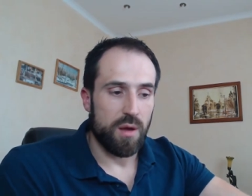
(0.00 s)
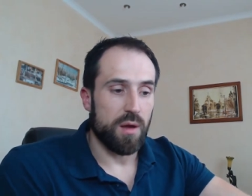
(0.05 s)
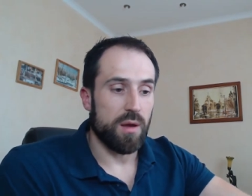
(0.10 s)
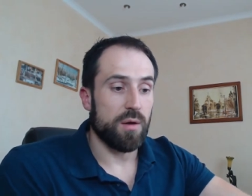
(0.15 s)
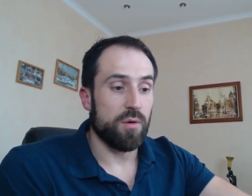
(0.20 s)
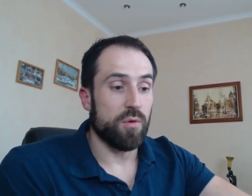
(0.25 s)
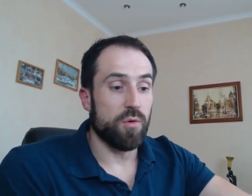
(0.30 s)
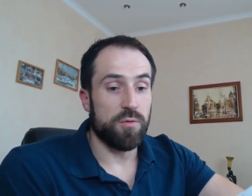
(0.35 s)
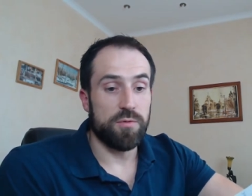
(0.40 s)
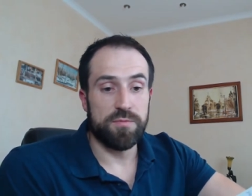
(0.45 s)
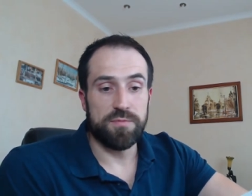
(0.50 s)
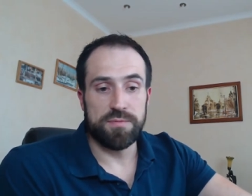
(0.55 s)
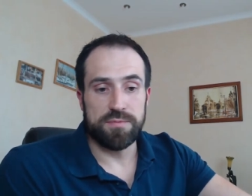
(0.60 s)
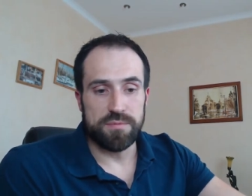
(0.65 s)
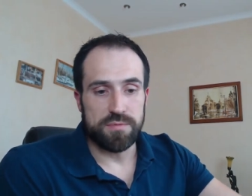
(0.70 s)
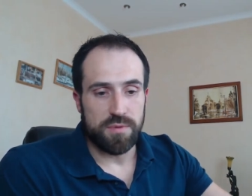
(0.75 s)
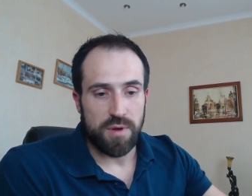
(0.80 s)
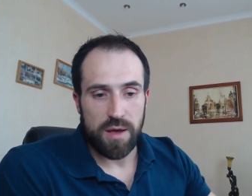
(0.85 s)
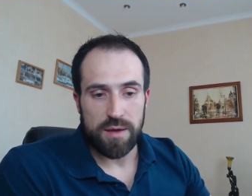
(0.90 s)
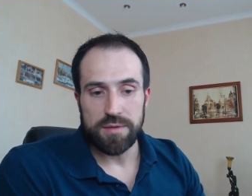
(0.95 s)
Uh,
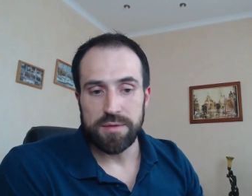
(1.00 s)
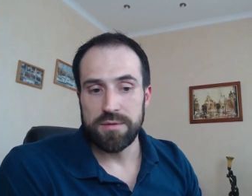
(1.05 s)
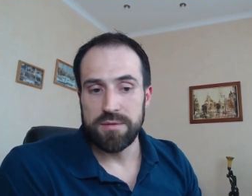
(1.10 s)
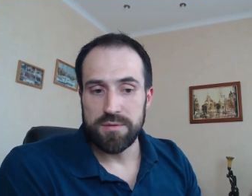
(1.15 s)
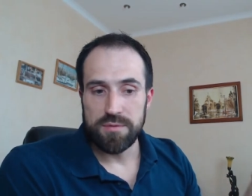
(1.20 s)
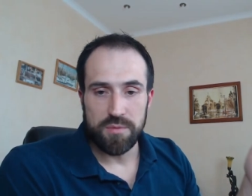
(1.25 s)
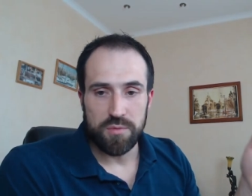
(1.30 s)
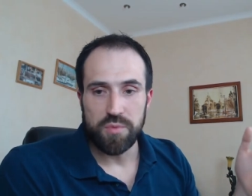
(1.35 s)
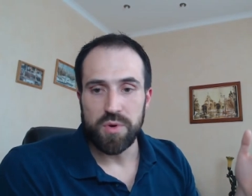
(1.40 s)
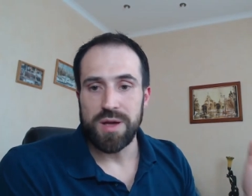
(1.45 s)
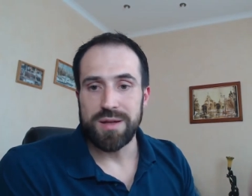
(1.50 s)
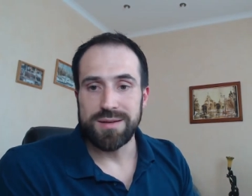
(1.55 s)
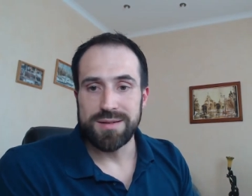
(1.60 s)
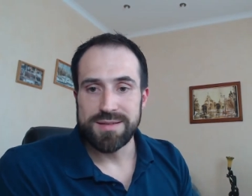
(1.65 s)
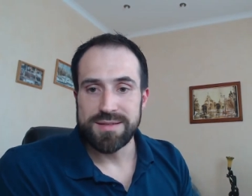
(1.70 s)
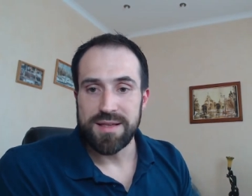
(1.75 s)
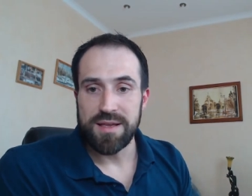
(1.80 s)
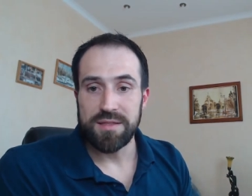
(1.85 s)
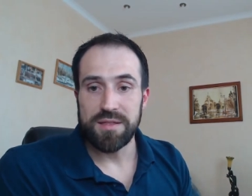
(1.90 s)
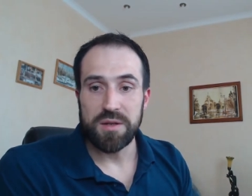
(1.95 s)
of and we
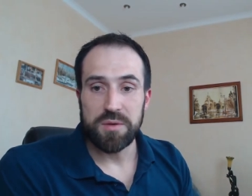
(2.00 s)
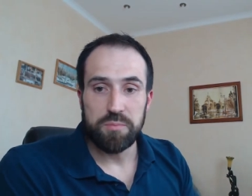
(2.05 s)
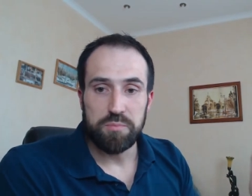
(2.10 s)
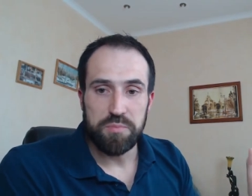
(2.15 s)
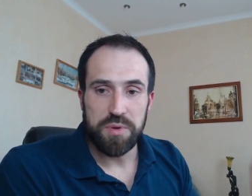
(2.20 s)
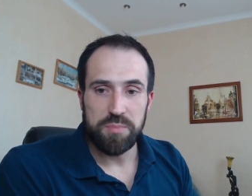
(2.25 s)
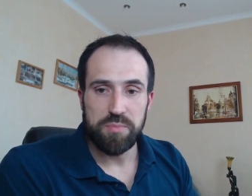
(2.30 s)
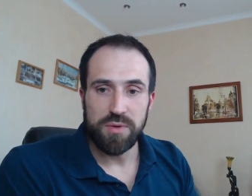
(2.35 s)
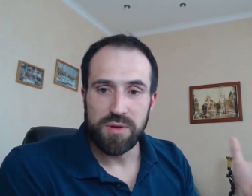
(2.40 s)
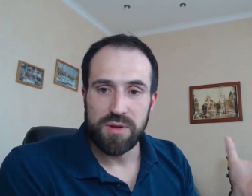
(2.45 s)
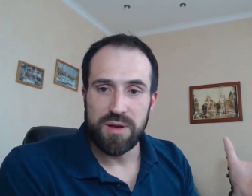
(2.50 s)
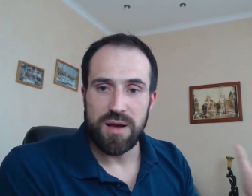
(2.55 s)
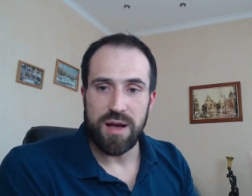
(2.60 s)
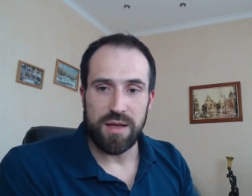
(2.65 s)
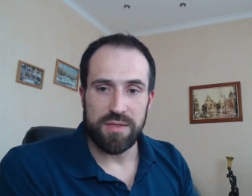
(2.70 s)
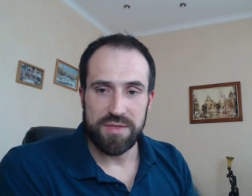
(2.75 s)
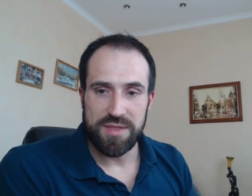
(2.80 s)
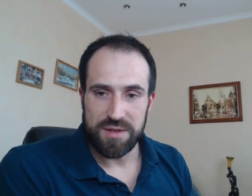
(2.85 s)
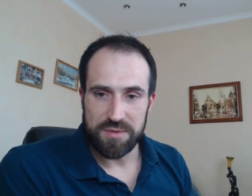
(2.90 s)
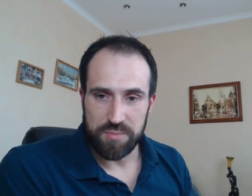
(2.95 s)
understand that people
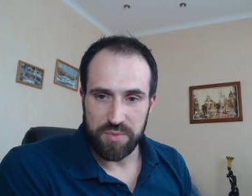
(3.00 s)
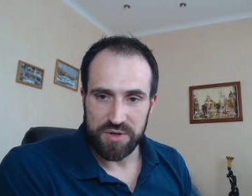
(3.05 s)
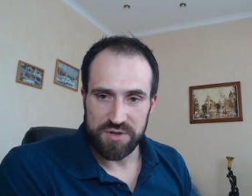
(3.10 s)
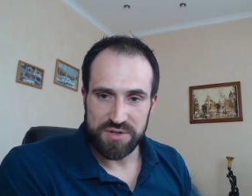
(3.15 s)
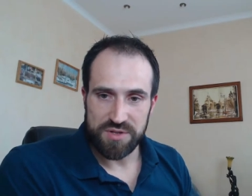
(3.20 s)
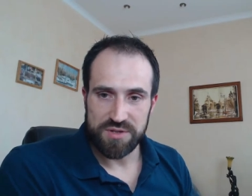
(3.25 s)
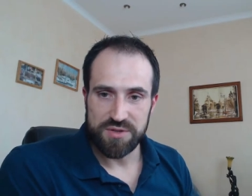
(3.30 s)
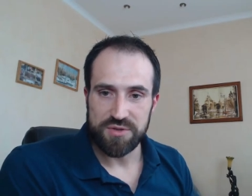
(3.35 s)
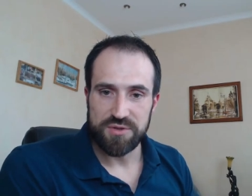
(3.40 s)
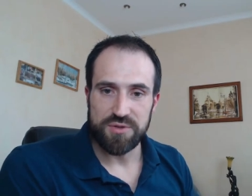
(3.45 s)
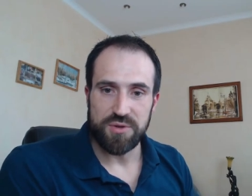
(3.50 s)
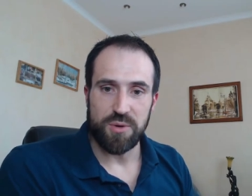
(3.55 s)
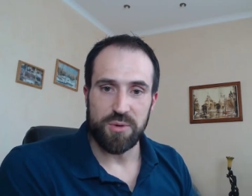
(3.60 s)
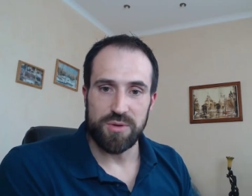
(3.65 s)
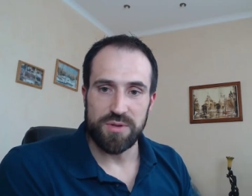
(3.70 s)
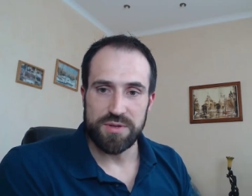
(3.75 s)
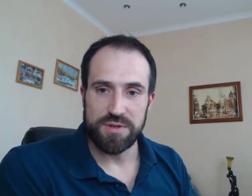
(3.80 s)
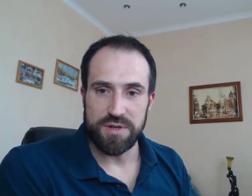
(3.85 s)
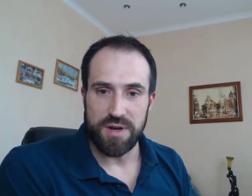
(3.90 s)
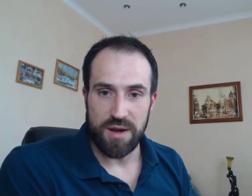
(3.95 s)
cut that procedures
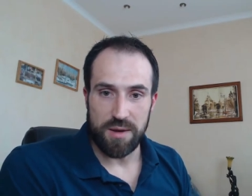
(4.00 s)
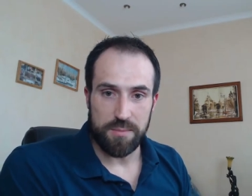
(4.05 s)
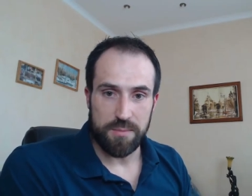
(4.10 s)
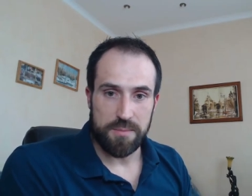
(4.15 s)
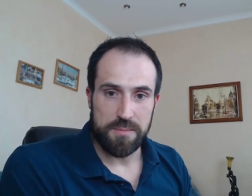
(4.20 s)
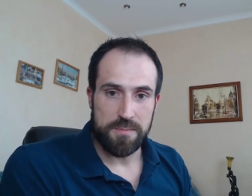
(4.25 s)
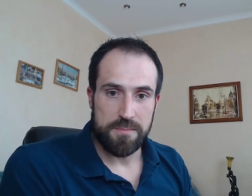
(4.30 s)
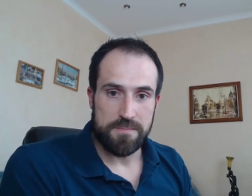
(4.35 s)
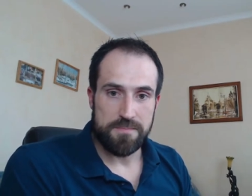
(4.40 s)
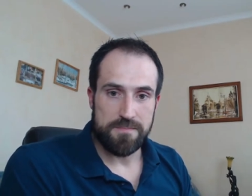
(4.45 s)
all the time.